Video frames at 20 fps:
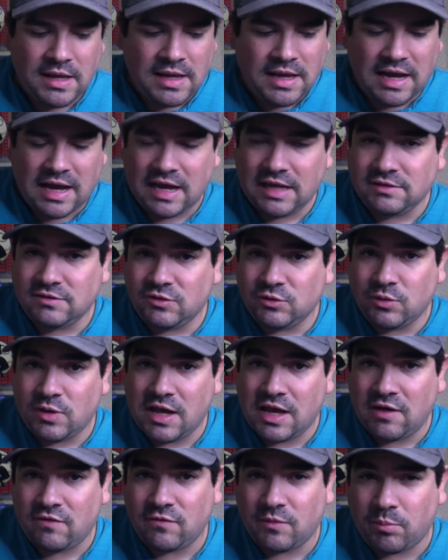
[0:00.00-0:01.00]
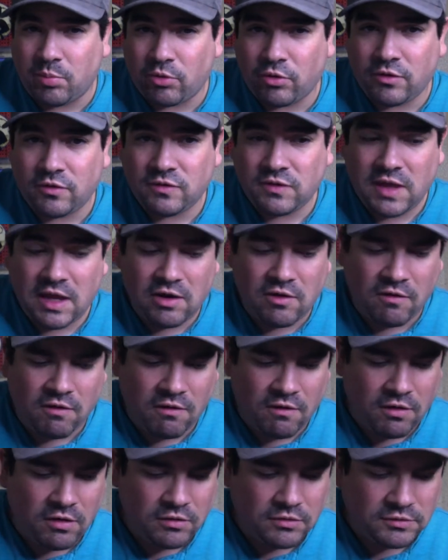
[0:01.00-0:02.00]
I do have a birthday
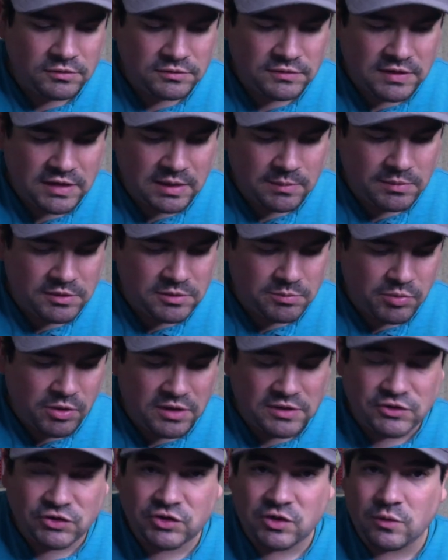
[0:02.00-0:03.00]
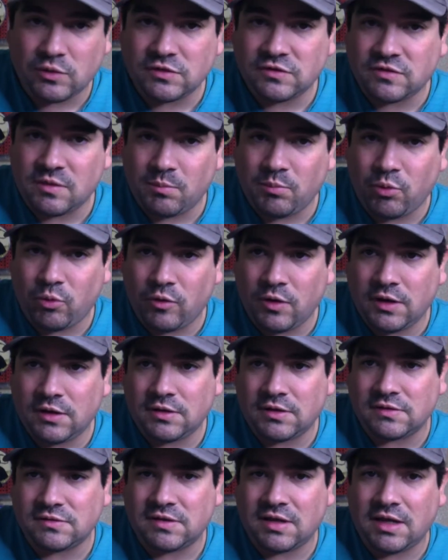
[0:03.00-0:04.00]
haul that I'm going to probably show at some point,
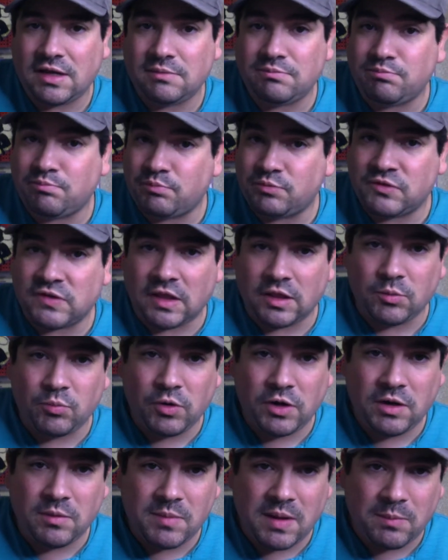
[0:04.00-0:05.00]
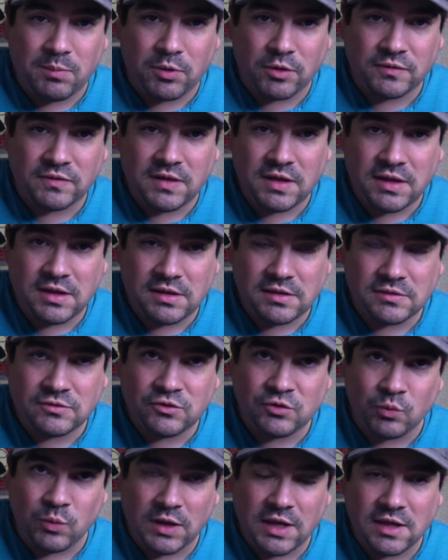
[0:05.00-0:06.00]
because I celebrated my birthday
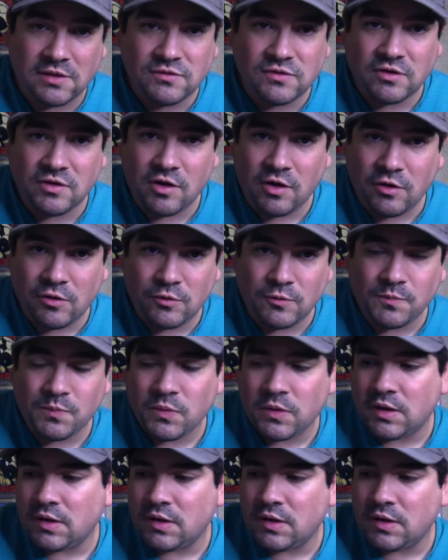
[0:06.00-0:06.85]
2 weekends ago.